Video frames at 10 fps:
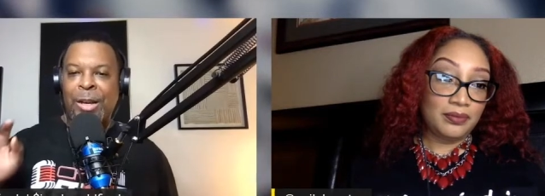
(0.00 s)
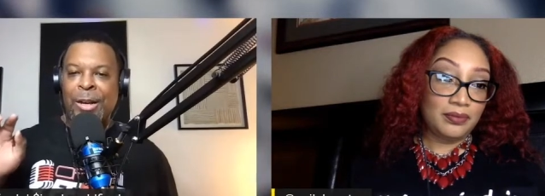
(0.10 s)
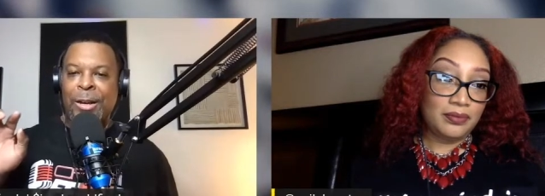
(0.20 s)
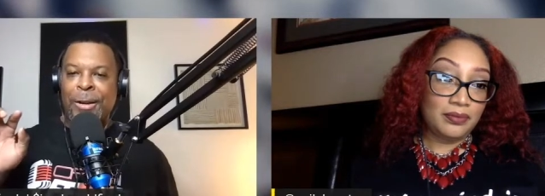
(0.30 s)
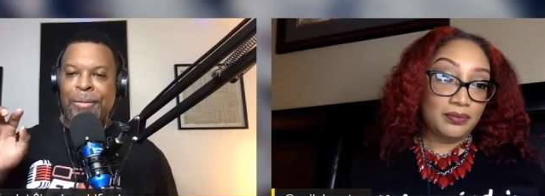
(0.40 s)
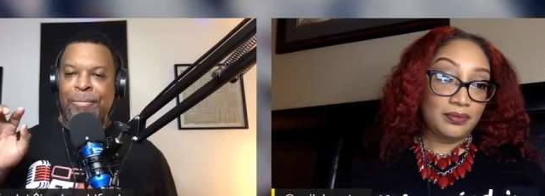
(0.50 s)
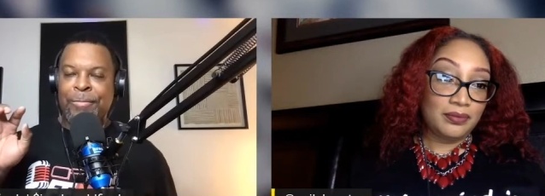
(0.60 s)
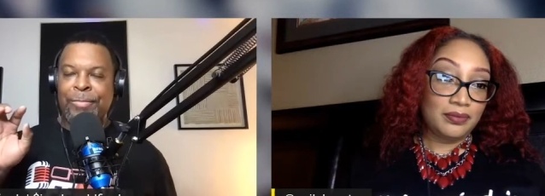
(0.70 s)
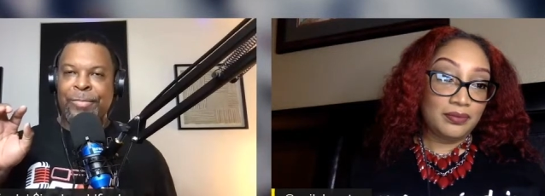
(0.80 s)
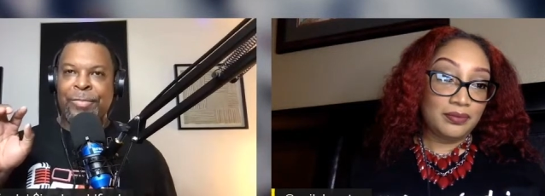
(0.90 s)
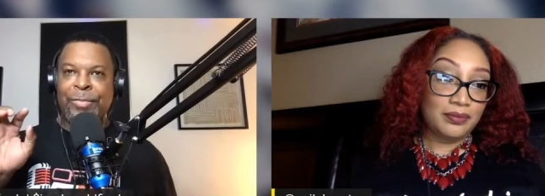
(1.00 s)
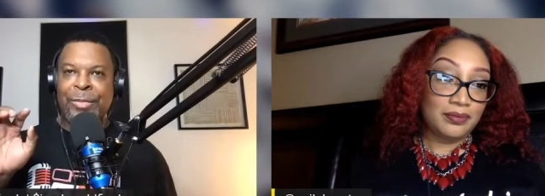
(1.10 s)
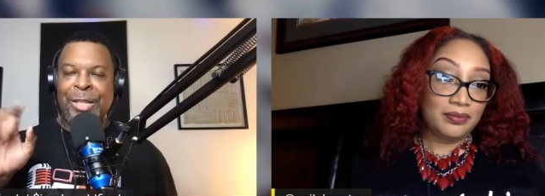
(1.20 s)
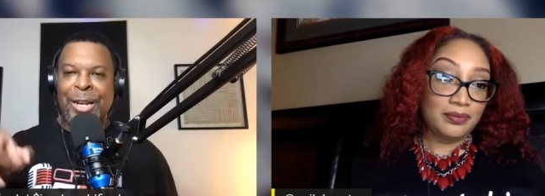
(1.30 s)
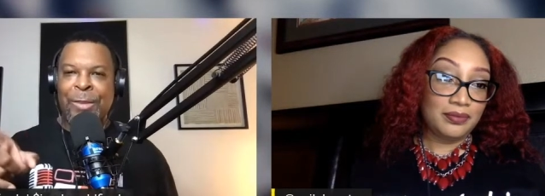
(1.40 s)
Speaker 1: um
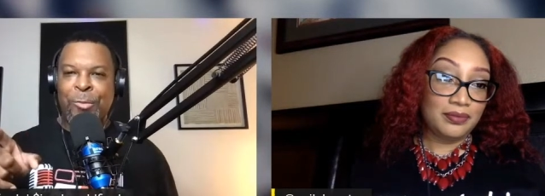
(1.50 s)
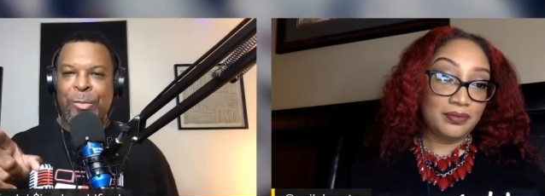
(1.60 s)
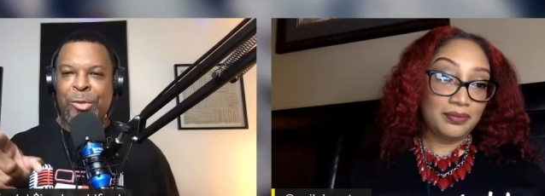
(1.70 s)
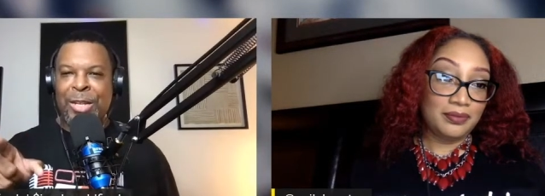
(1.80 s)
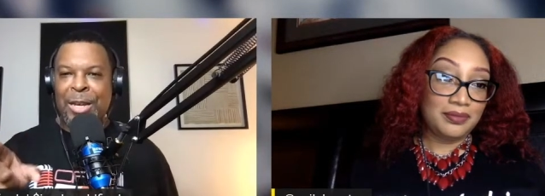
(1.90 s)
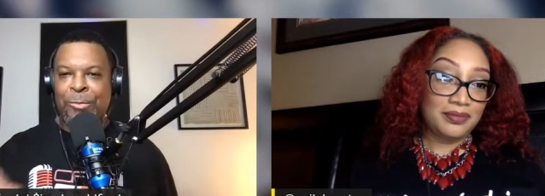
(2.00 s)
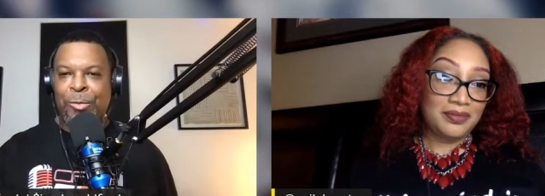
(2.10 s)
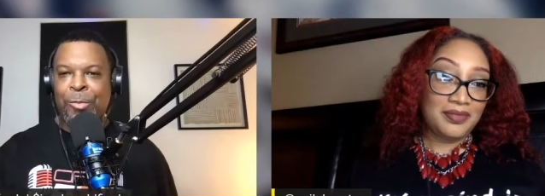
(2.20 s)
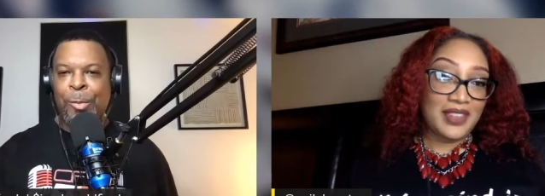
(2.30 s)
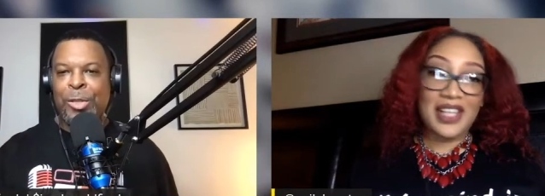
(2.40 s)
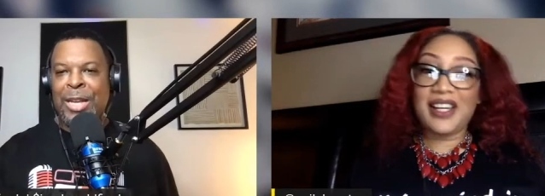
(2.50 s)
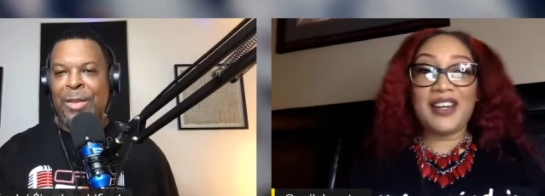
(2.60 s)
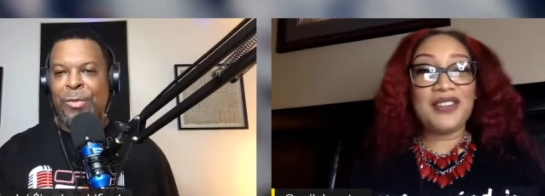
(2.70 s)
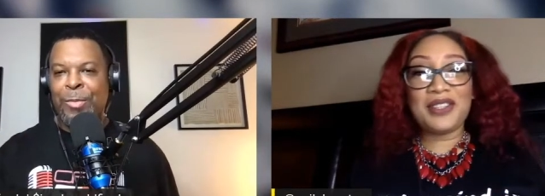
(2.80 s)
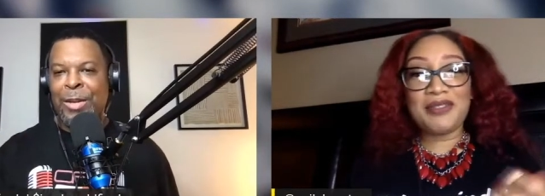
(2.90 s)
say that one more time one more
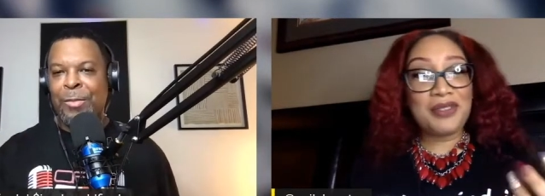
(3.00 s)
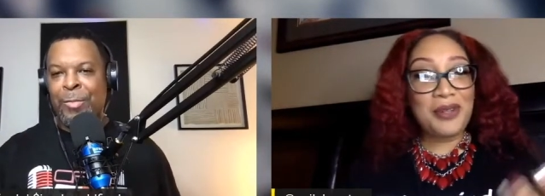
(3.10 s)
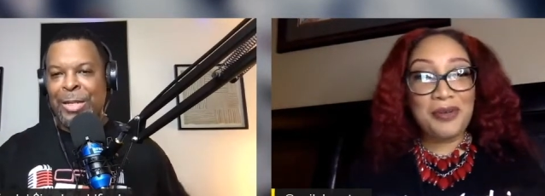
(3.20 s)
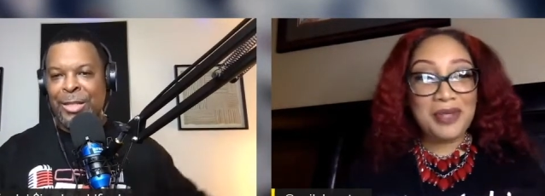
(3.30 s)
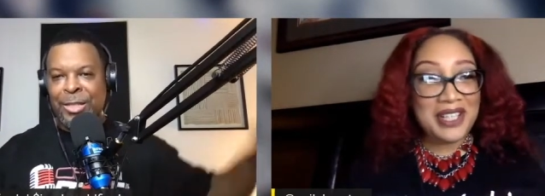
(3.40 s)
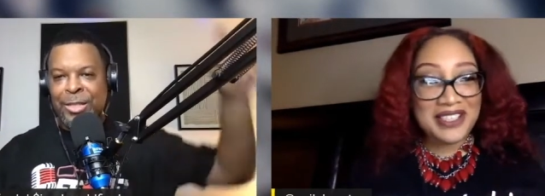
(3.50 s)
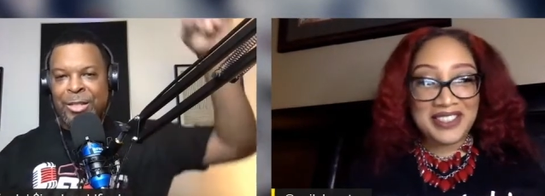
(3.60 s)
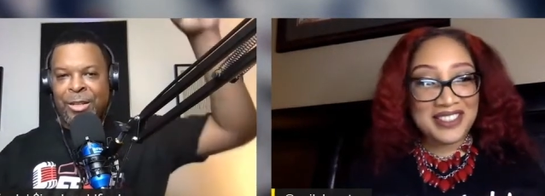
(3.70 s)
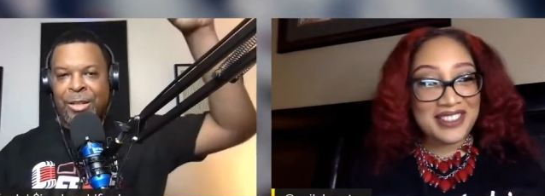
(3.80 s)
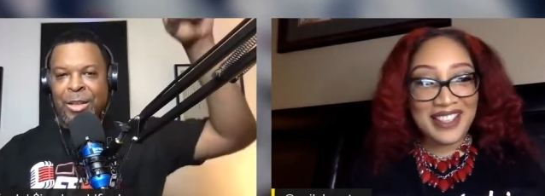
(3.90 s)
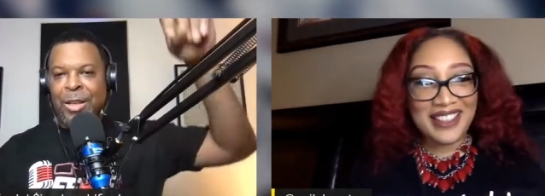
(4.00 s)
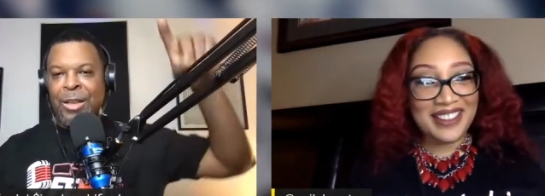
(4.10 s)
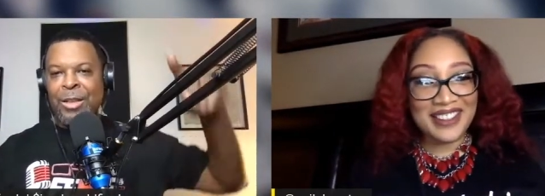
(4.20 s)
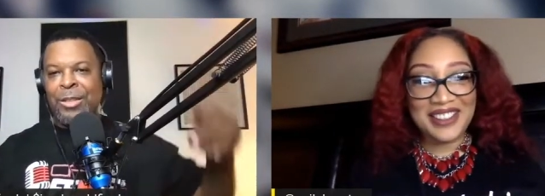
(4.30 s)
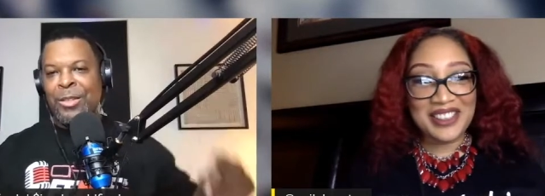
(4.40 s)
time for my, my listeners in,
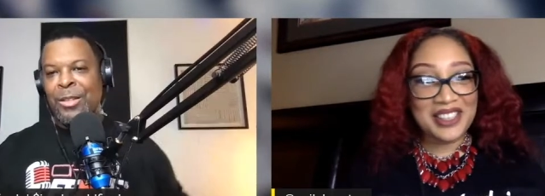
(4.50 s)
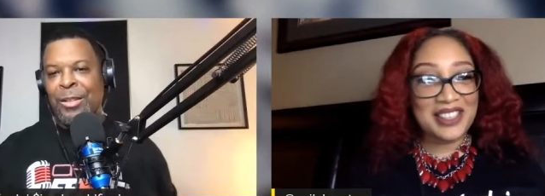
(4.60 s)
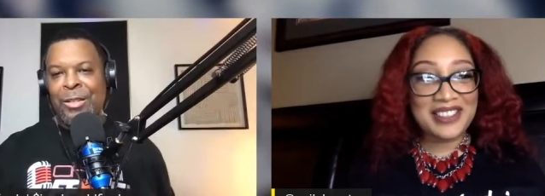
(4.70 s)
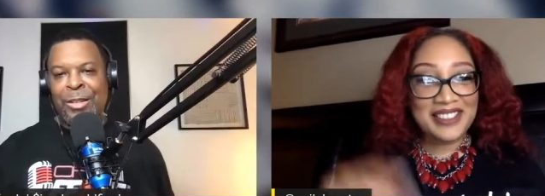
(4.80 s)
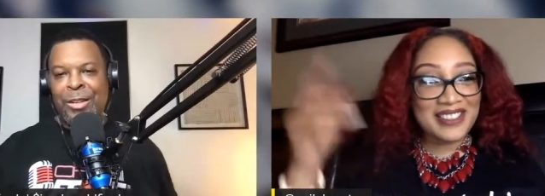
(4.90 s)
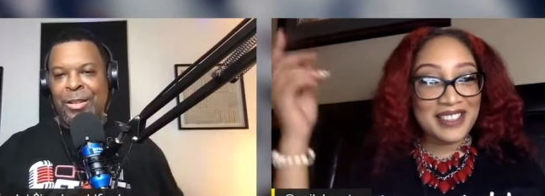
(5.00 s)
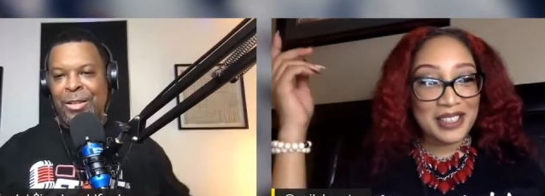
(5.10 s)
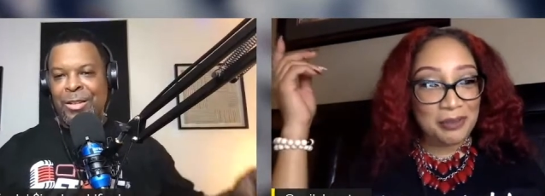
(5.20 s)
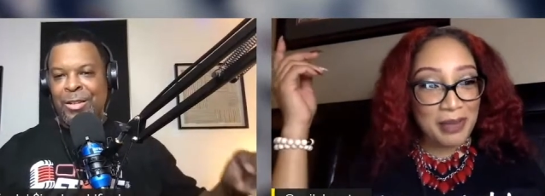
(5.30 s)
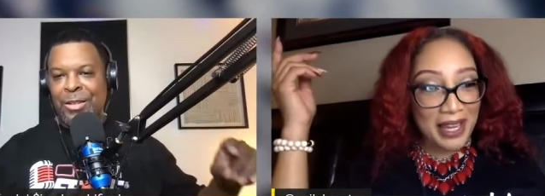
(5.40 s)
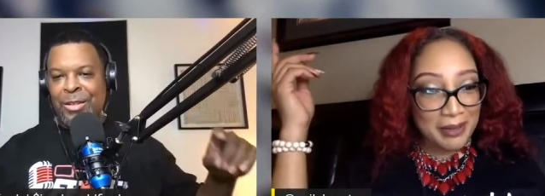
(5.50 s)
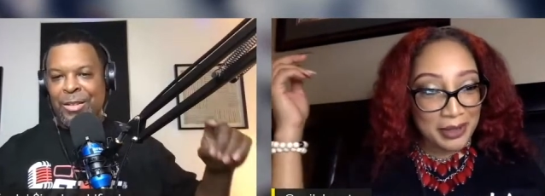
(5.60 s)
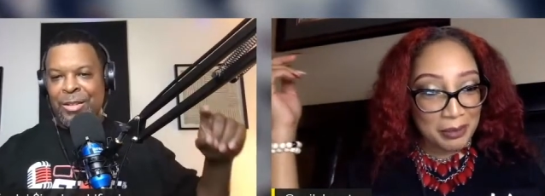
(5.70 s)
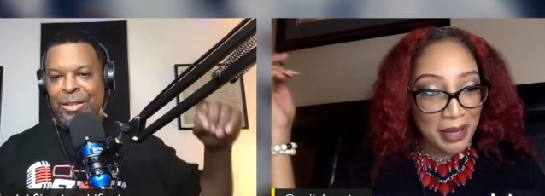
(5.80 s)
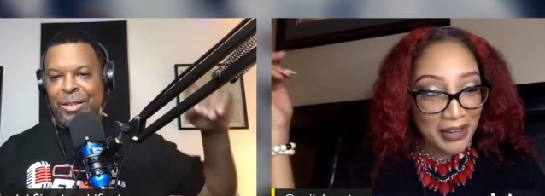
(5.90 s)
Speaker 2: said. the listeners in the
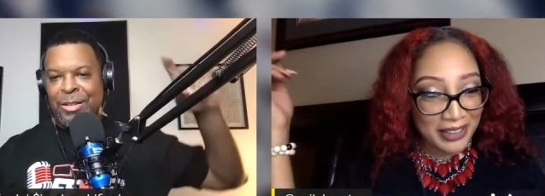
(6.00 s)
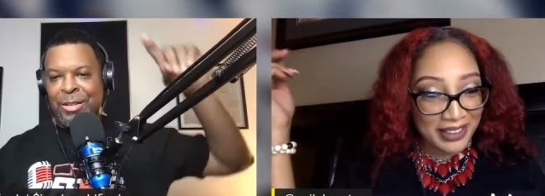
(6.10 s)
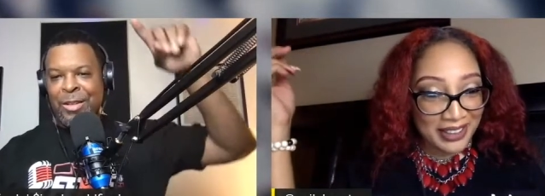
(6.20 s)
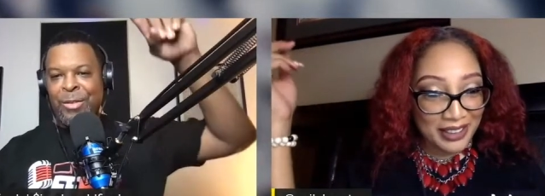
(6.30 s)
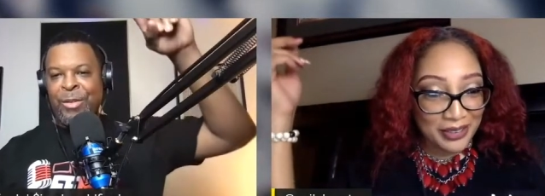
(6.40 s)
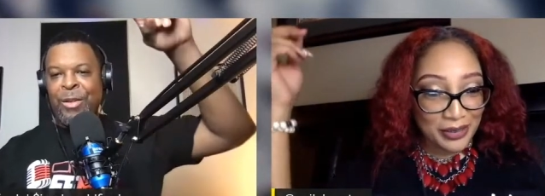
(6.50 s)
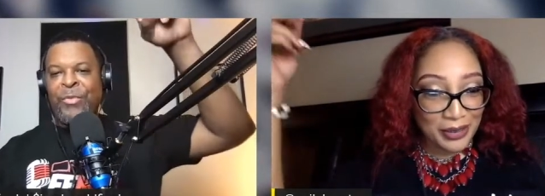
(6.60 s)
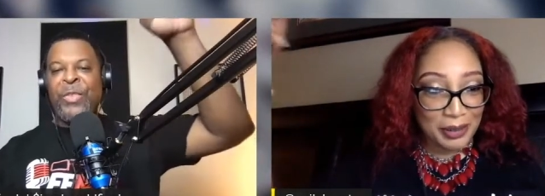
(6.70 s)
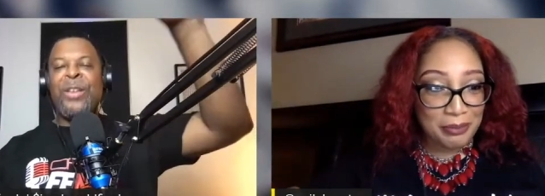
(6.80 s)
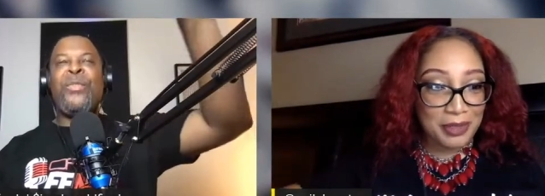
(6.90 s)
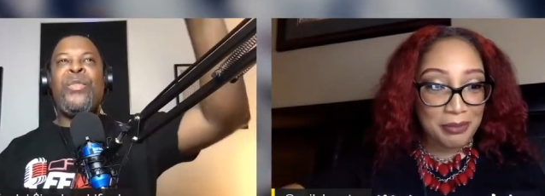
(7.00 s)
back the balcony or, or the